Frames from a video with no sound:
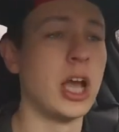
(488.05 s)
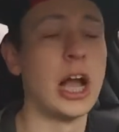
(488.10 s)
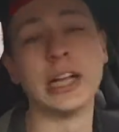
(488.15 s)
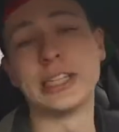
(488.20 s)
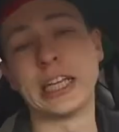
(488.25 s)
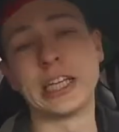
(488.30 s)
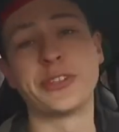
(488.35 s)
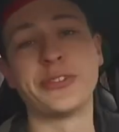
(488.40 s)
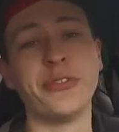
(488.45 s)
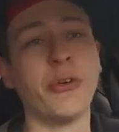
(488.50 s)

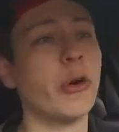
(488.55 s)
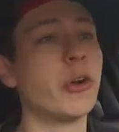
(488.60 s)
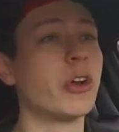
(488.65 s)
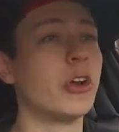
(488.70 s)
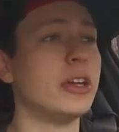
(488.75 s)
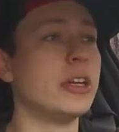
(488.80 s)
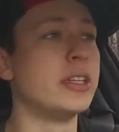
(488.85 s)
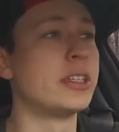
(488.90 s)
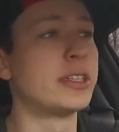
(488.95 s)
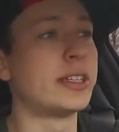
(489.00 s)
it takes
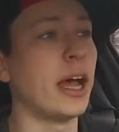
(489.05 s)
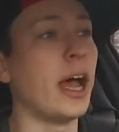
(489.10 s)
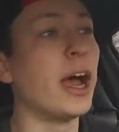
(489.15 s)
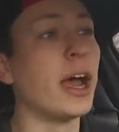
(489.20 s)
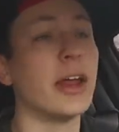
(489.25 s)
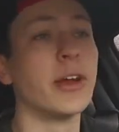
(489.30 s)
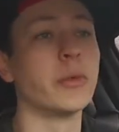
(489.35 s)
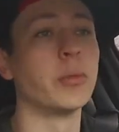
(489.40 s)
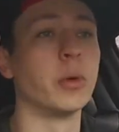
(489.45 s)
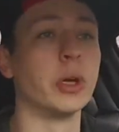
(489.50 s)
$40 on each
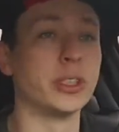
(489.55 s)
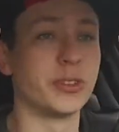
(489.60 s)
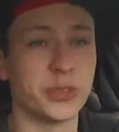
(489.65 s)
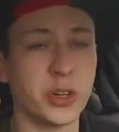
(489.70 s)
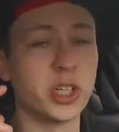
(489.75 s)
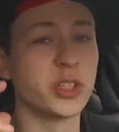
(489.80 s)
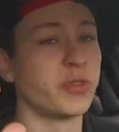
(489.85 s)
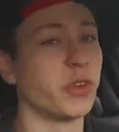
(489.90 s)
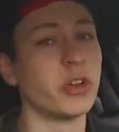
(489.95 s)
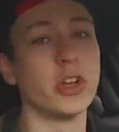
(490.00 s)
side, which
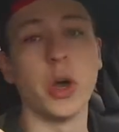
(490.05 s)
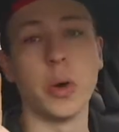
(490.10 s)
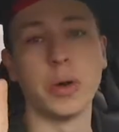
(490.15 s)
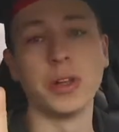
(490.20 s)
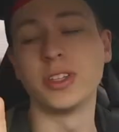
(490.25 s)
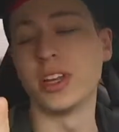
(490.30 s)
first of all, no,